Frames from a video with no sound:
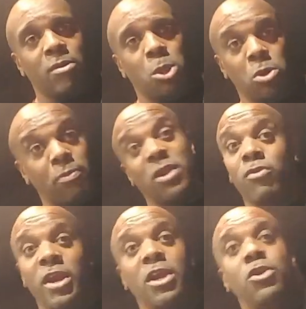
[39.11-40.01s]
should be
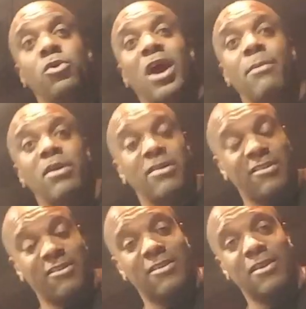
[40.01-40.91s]
creating new
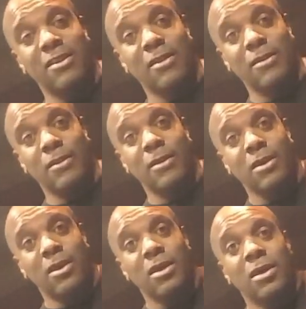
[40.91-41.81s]
habits.
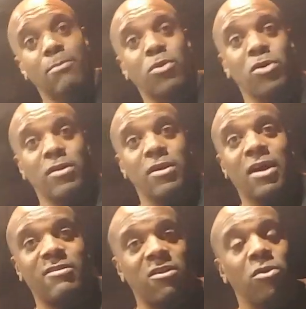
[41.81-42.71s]
But
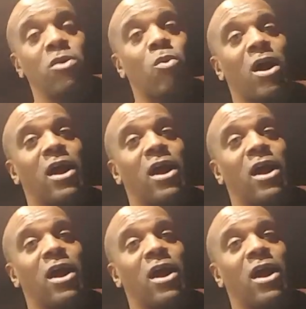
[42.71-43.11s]
I tell you